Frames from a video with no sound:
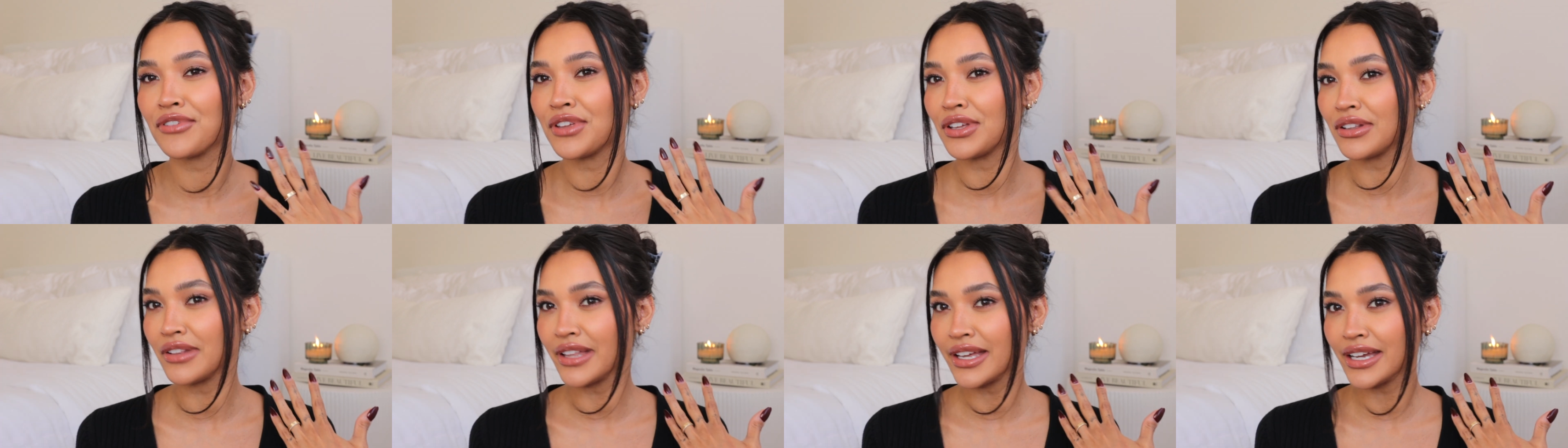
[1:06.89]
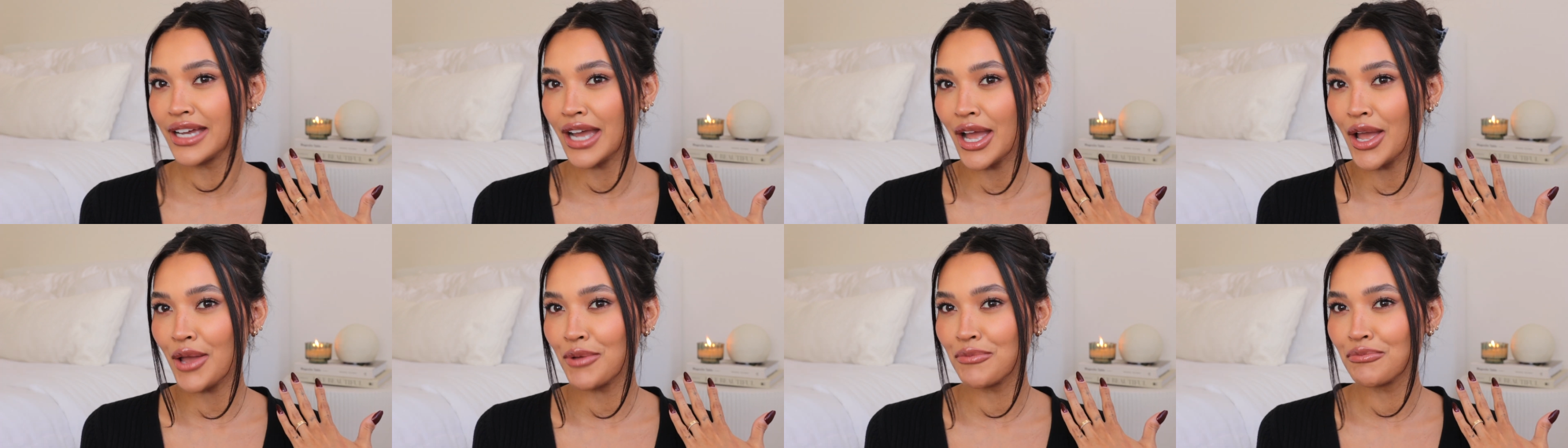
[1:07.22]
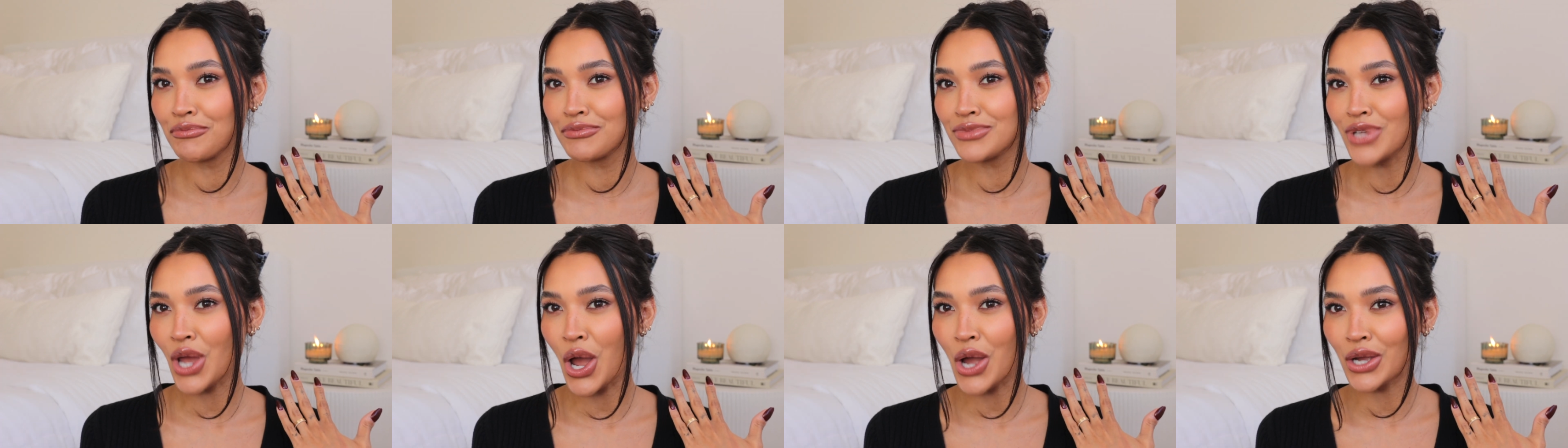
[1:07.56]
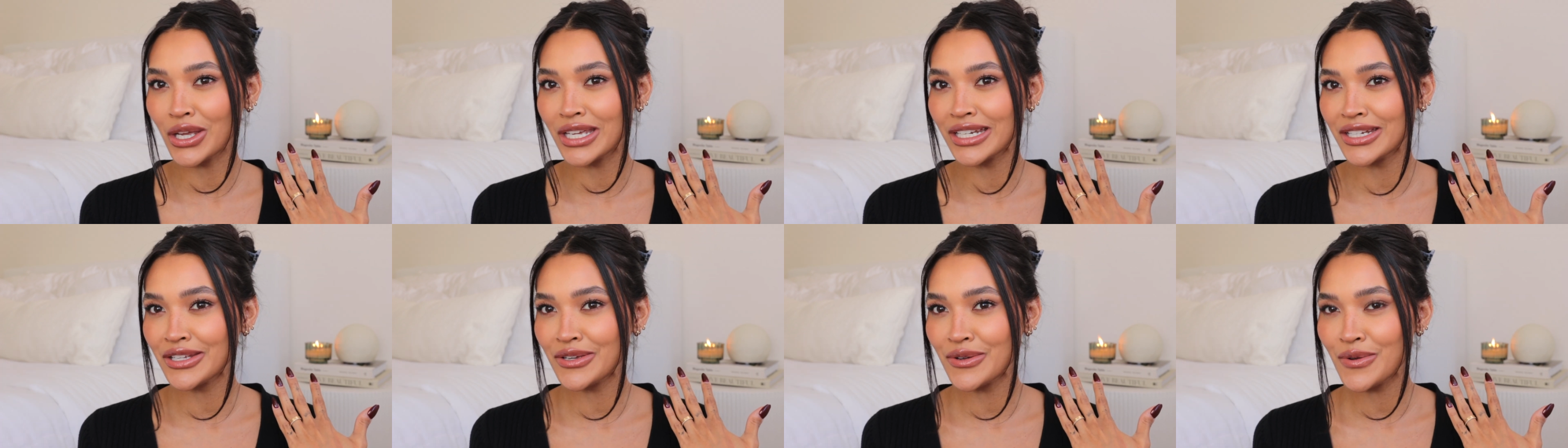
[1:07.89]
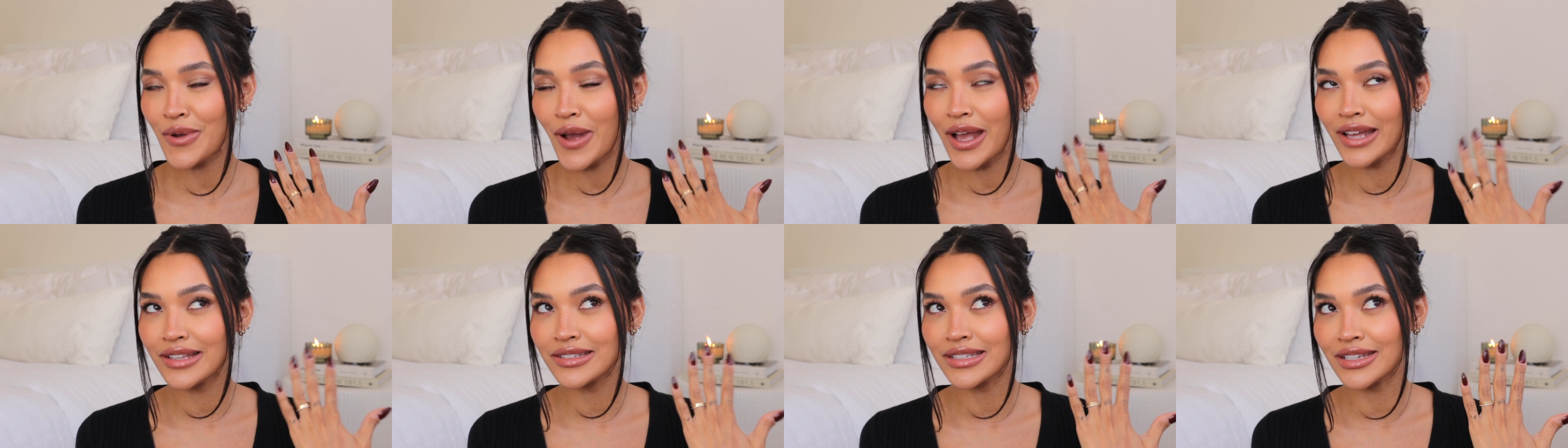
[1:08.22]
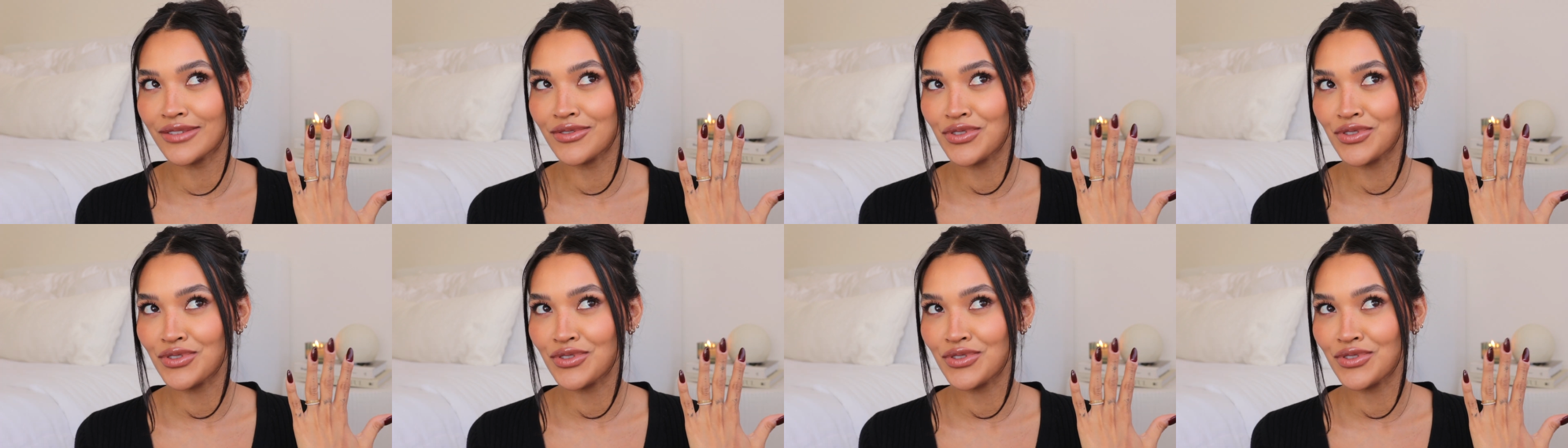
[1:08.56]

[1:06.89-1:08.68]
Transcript: feel like I'm talking to you guys,